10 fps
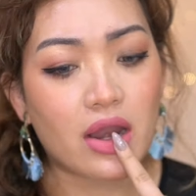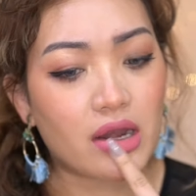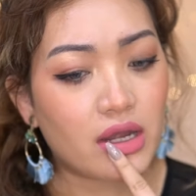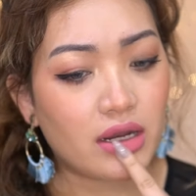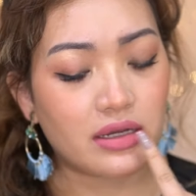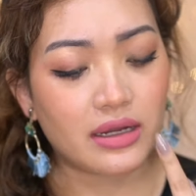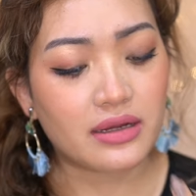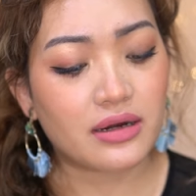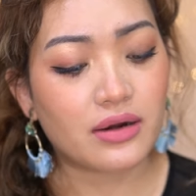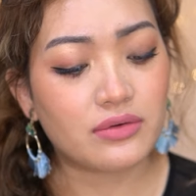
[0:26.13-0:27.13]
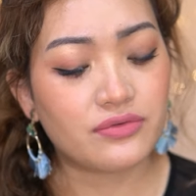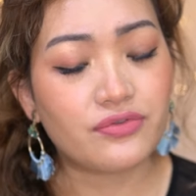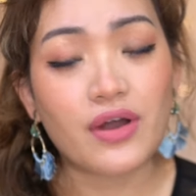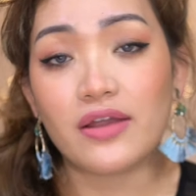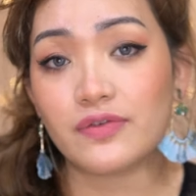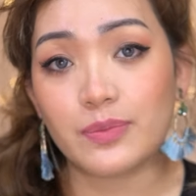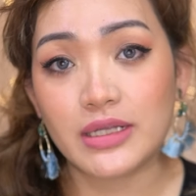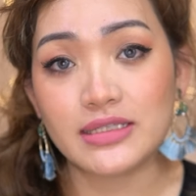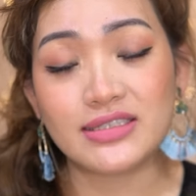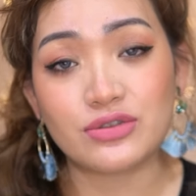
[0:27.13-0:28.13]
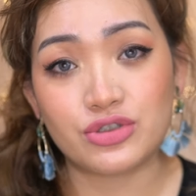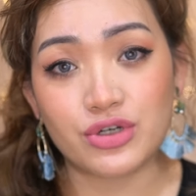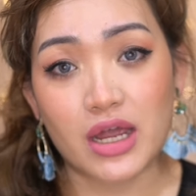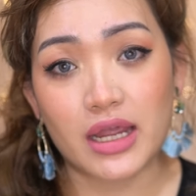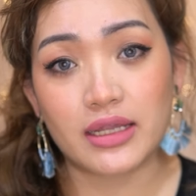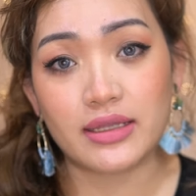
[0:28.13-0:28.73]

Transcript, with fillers: They take around 5 minutes to dry.